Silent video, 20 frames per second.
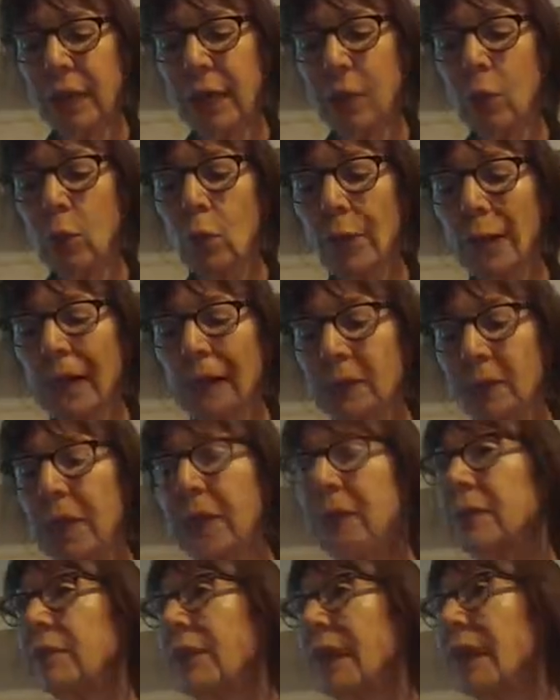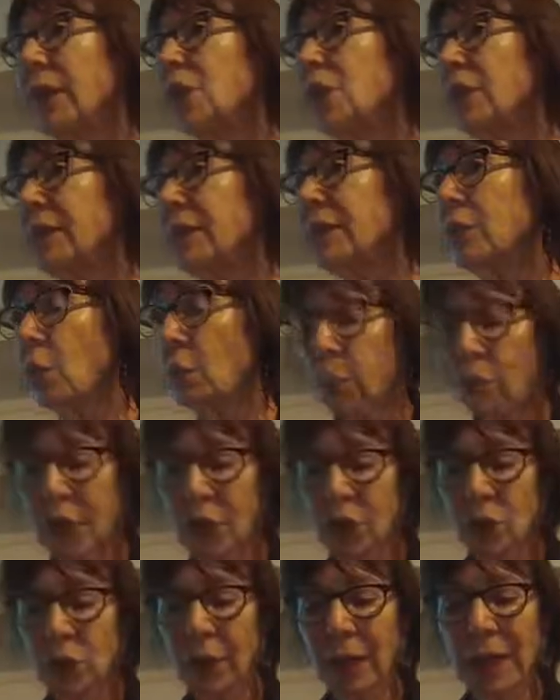all aspects of agency
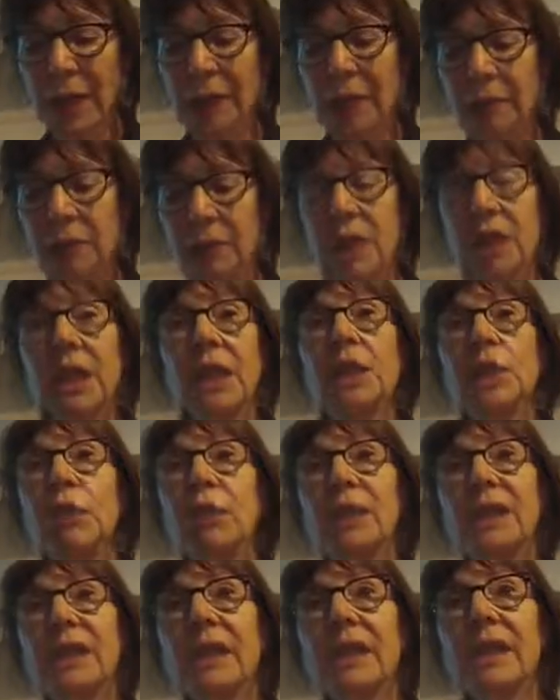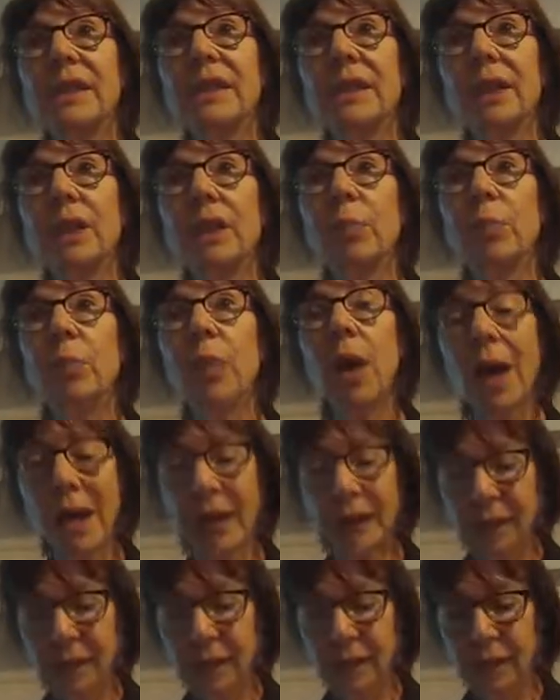operational activity to assess their
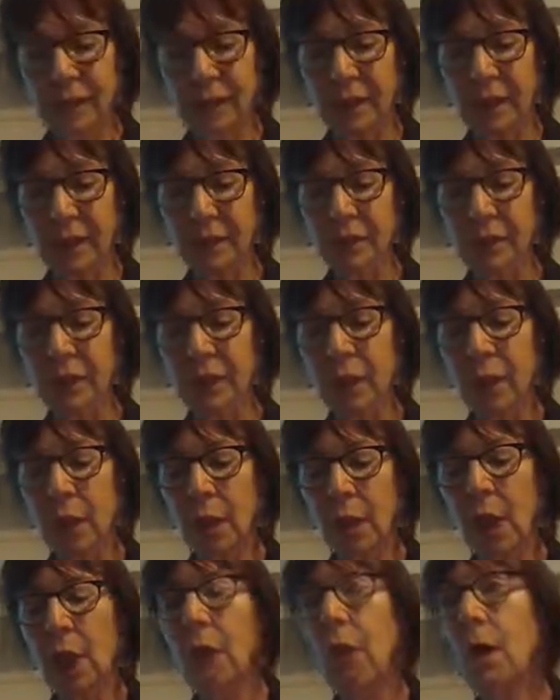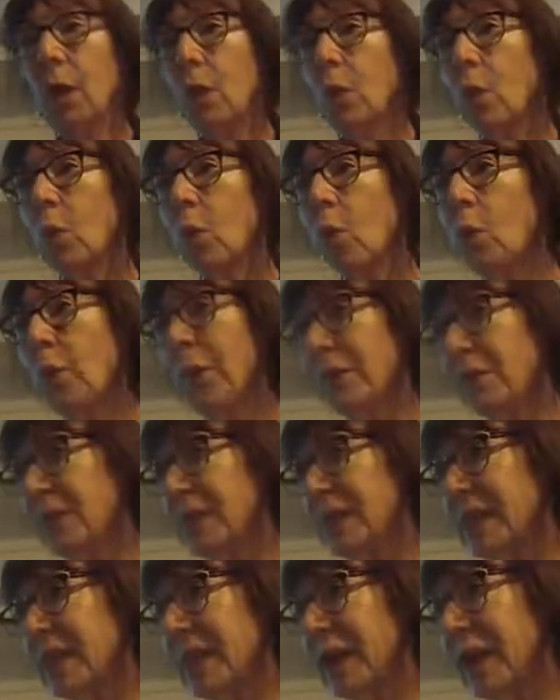compliance systems. We
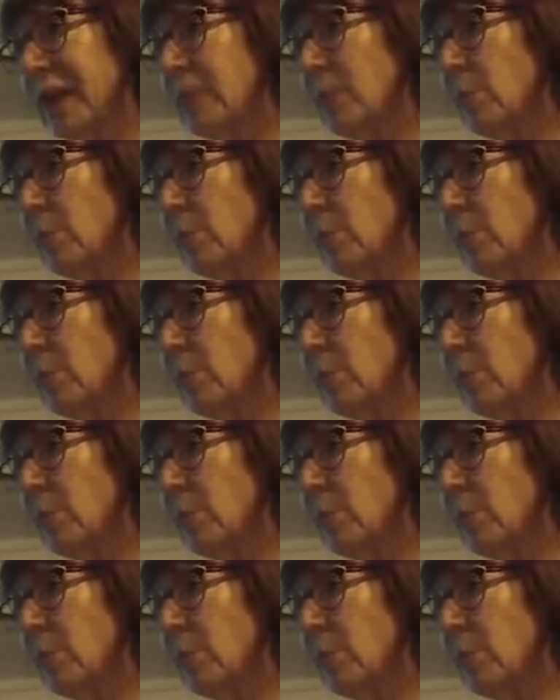investigate